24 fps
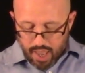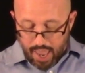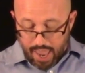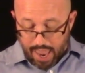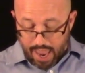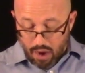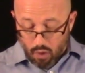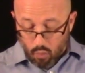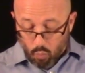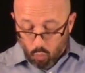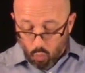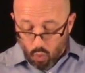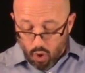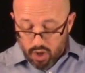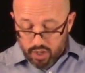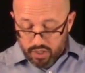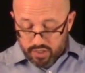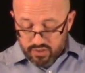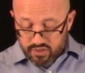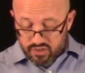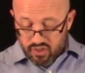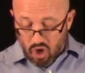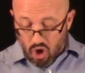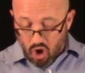At
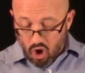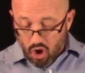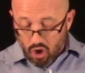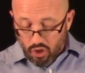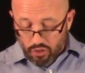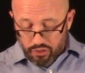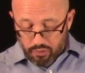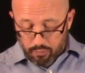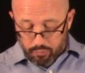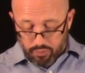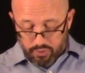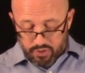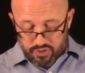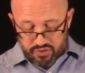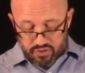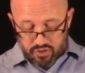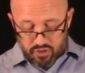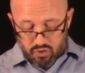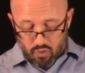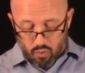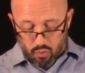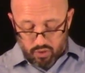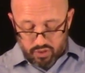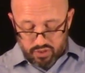once, all the
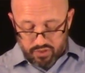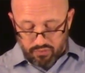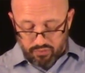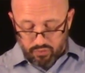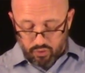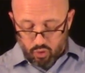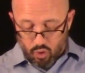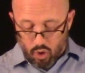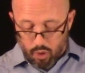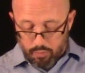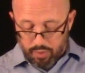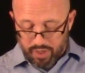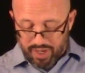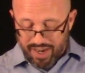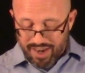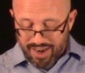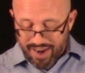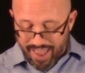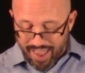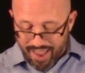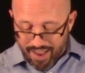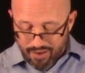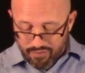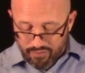prison doors flew open and
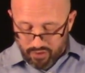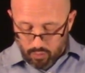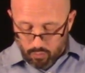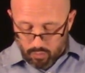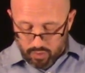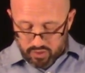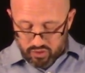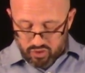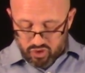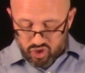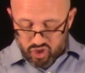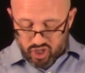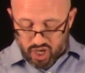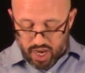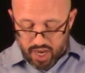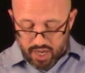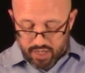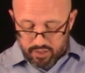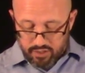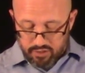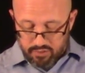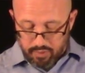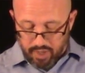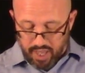everyone's
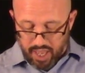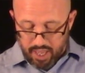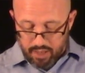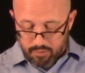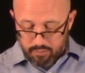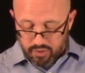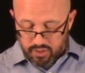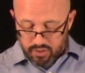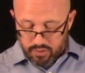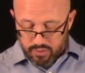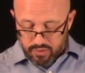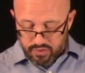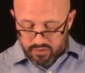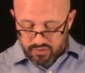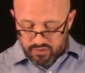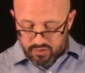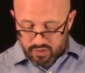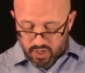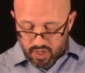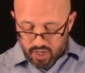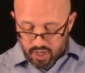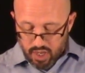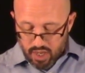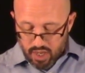chains came loose.
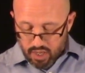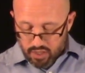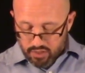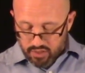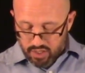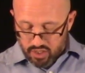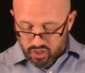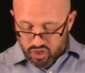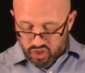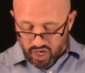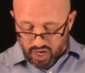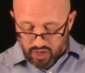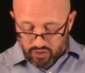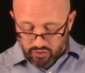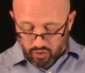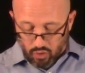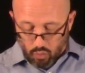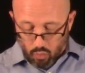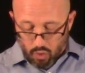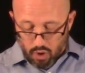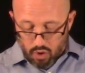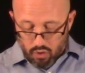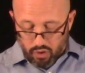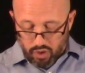The jailer
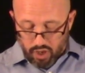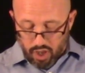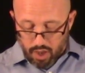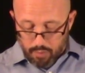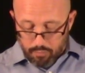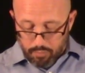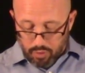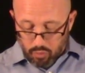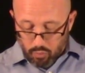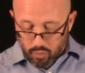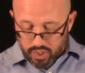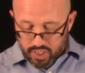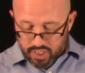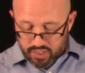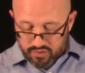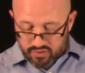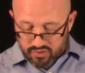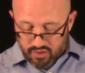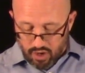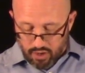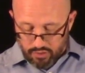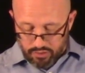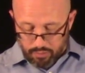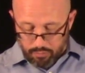woke up, and when he
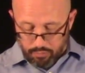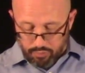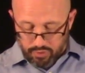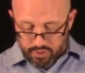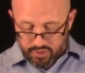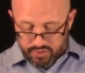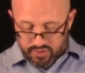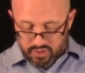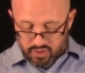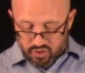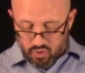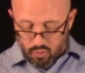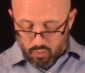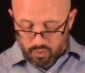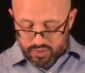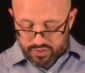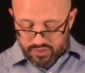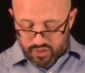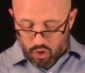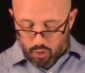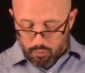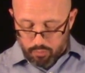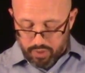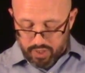saw the prison
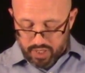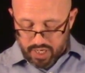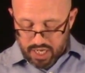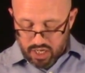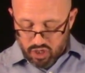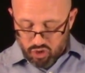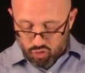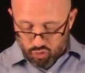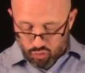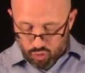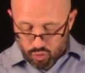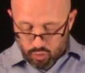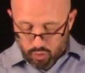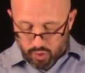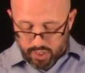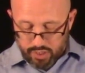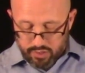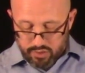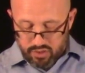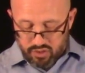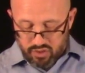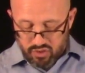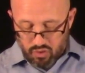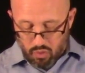doors open, he drew
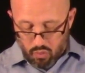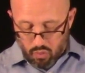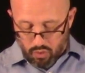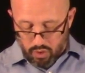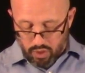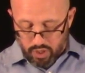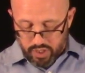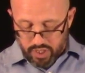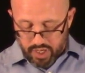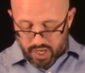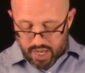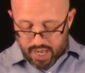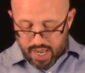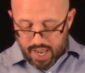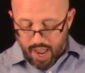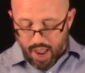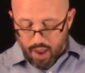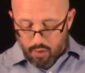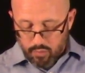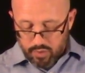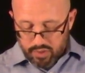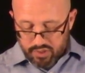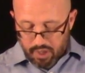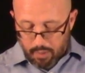his sword
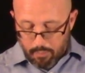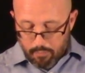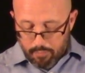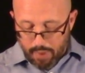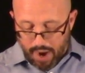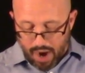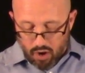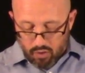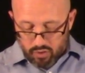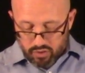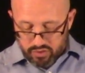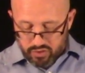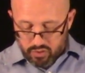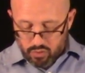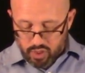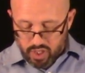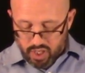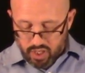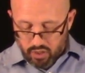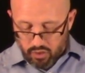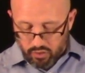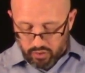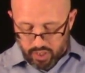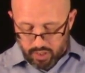and was about to
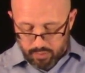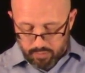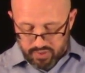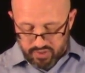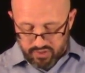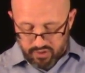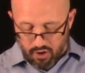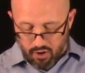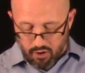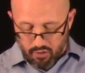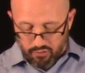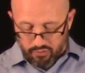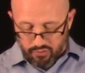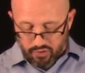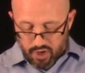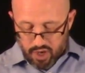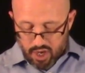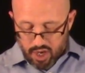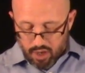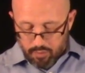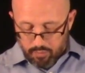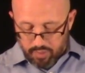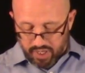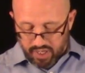kill
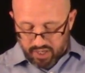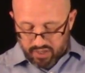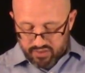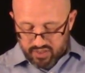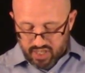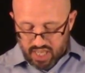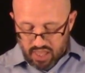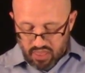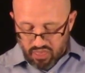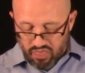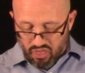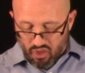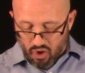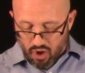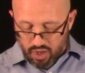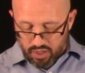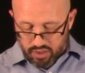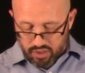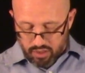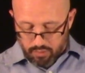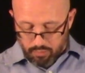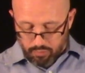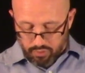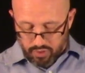himself because he
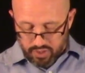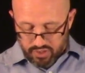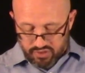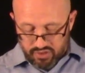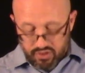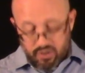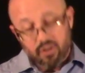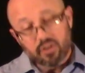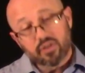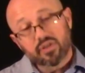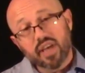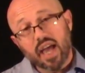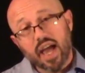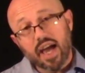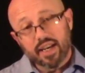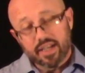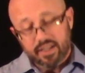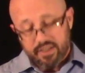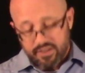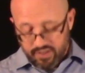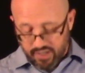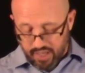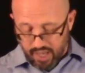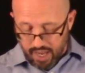thought the prisoners had
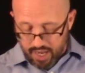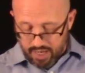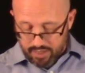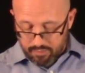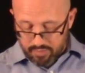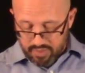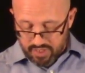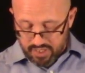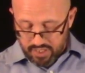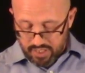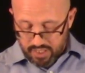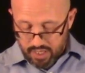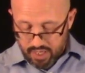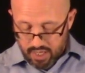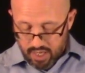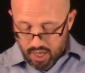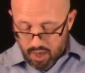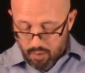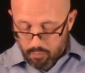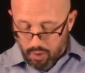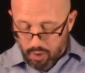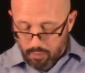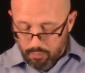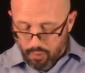escaped.
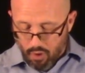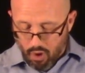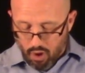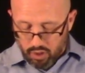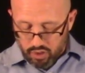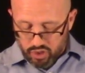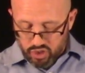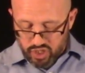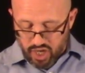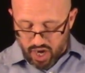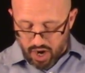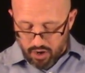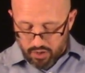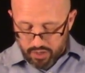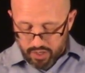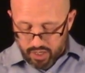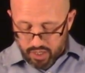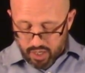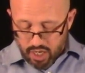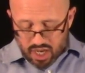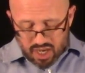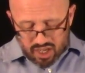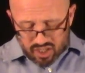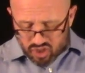But Paul
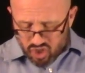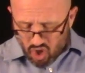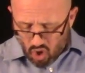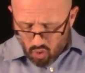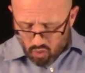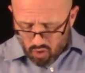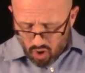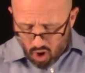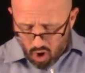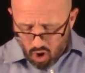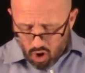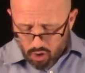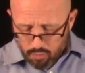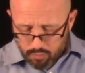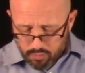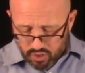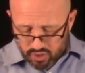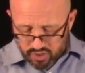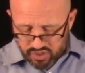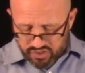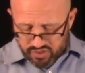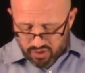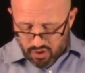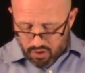shouted, "Don't harm
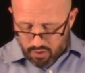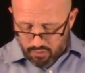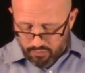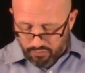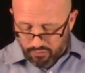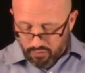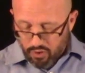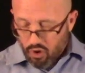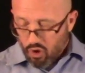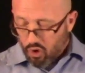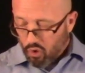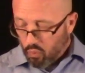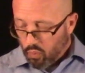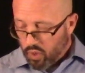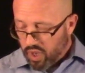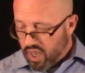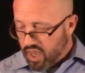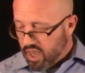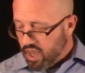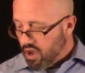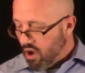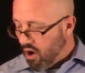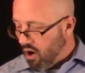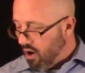yourself.
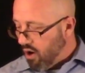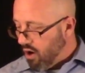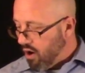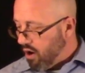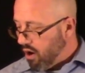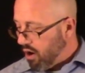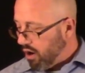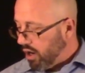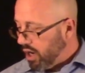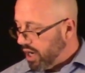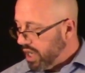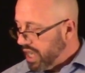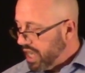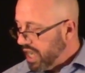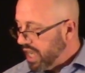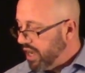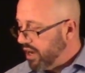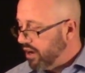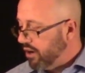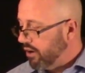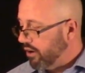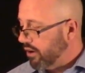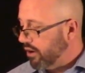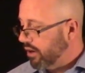We are
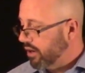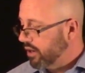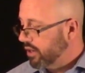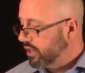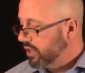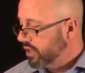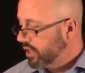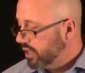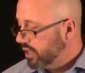here."